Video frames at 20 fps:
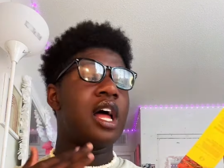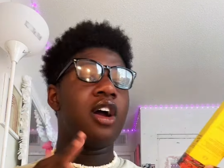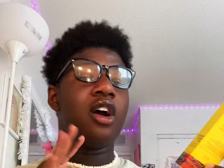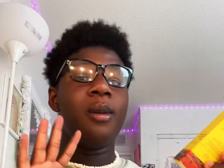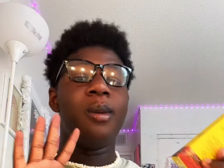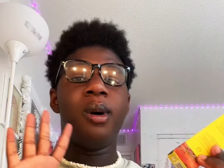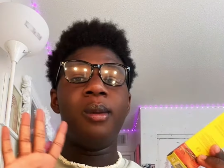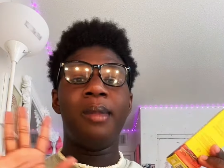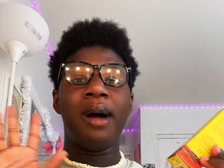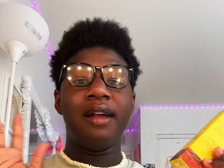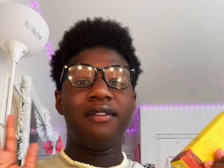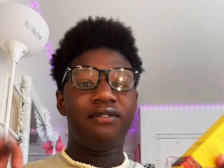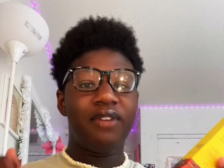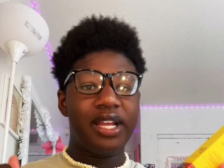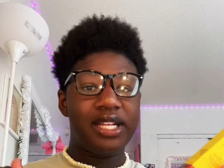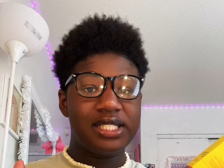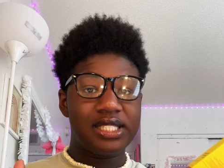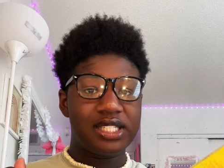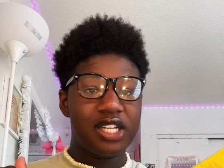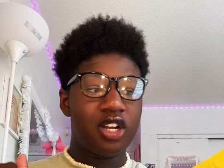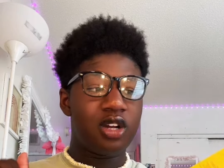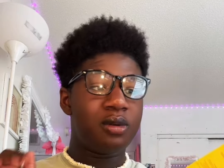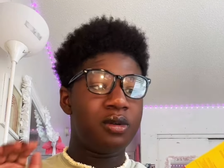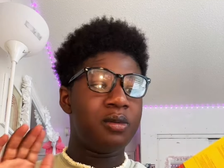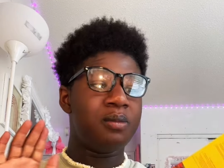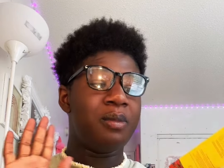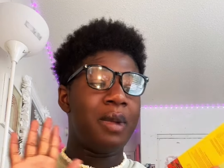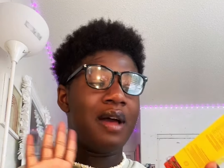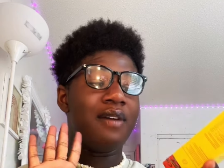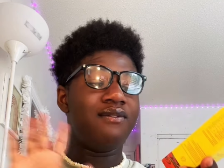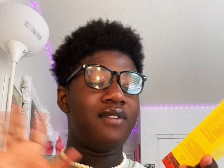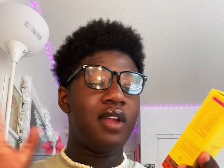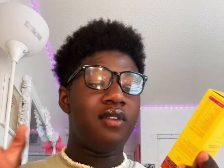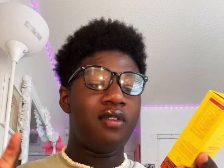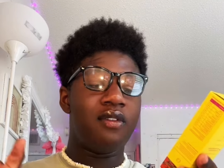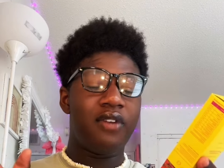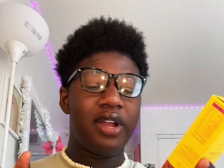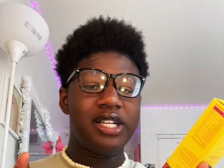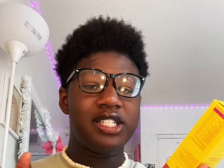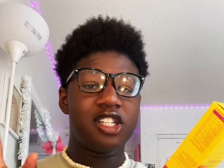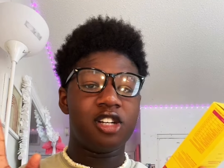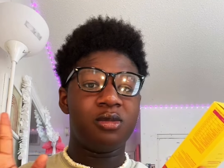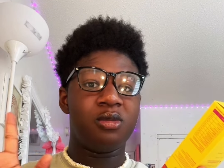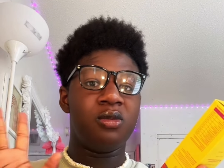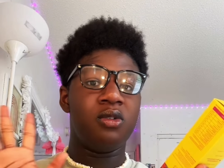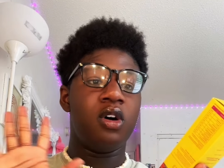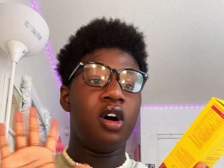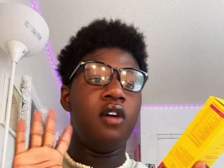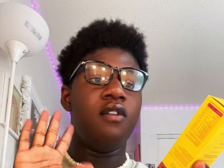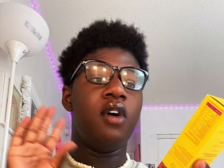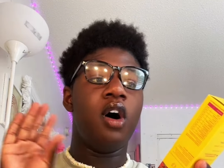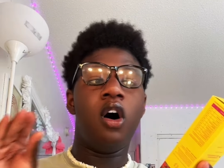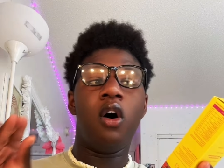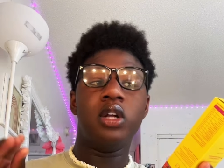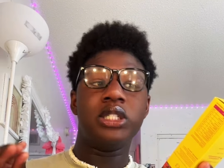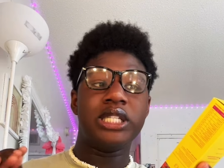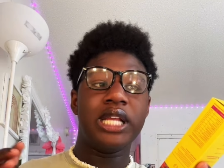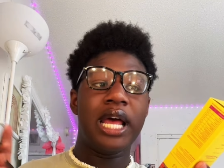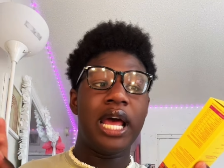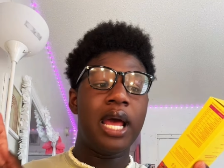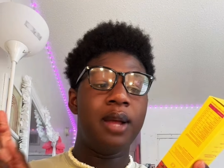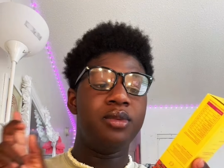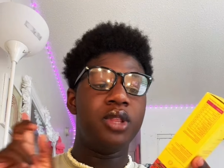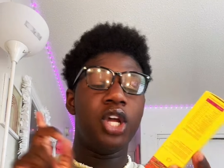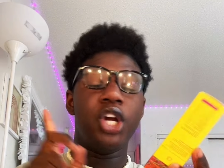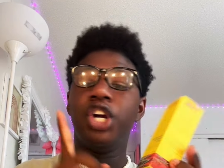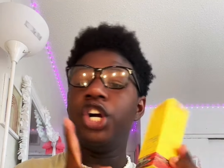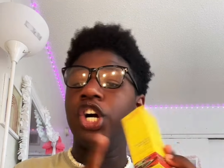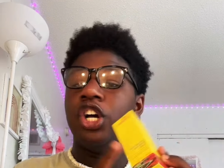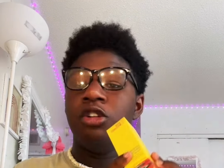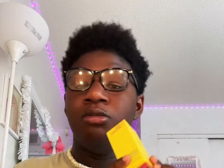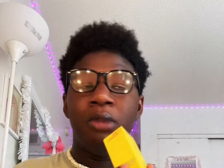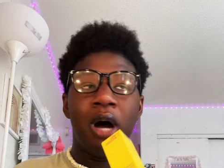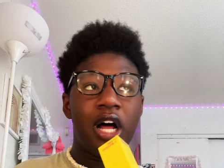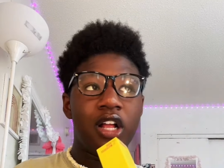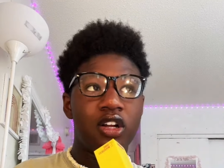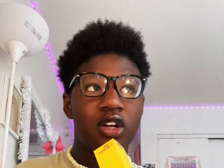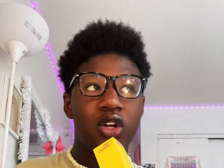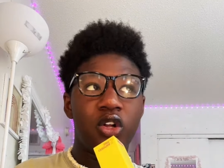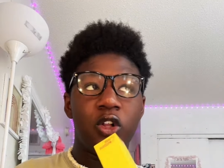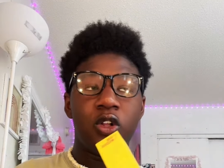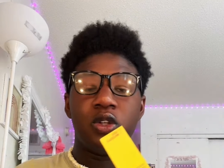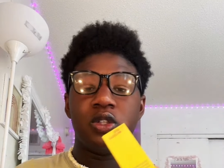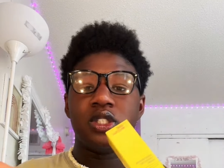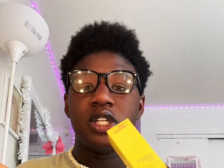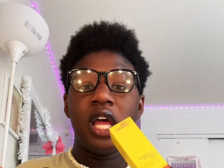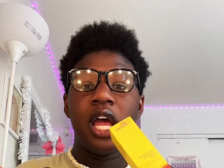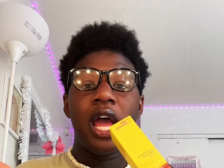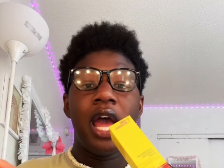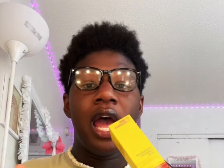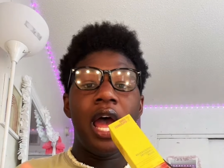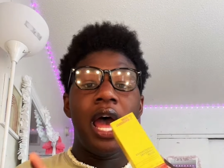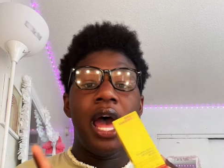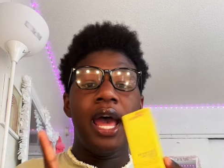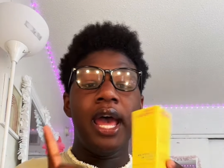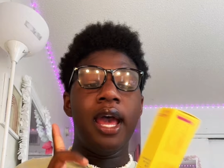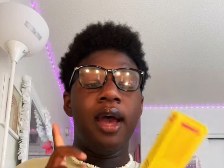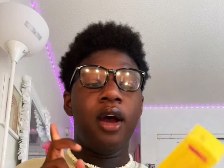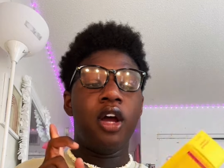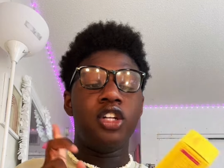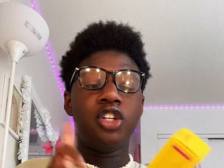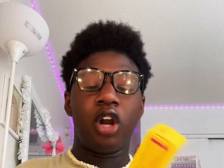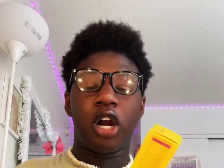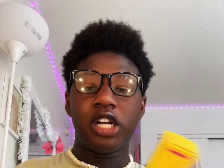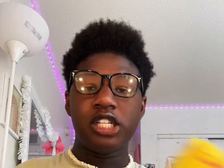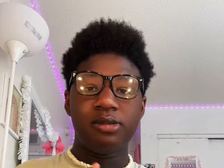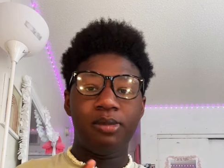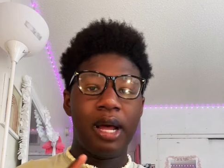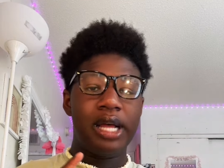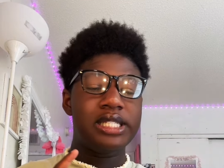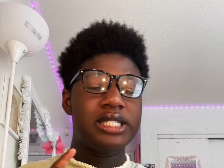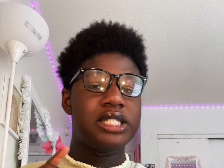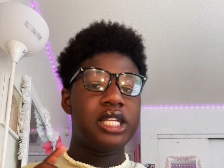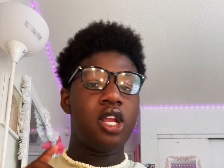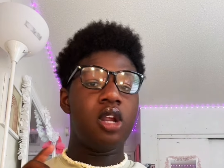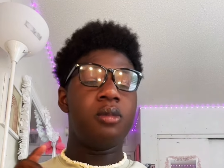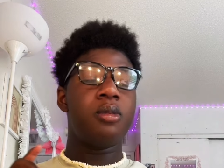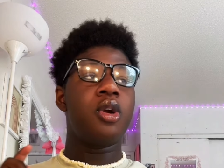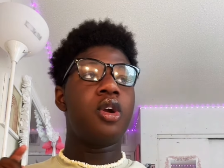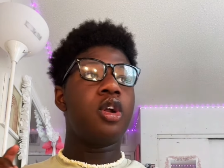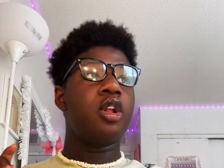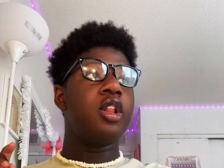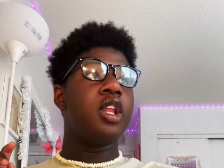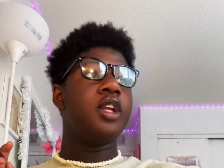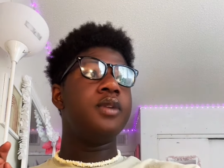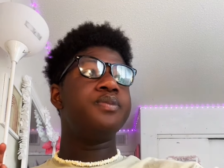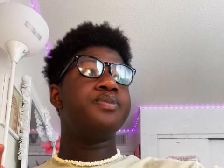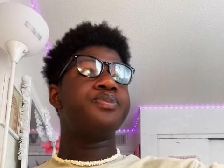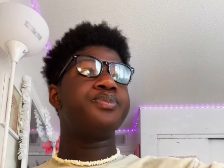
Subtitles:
I come on my face serum, my favorite face serum of all time, the Good Michael's Dark Spot Serum, girly.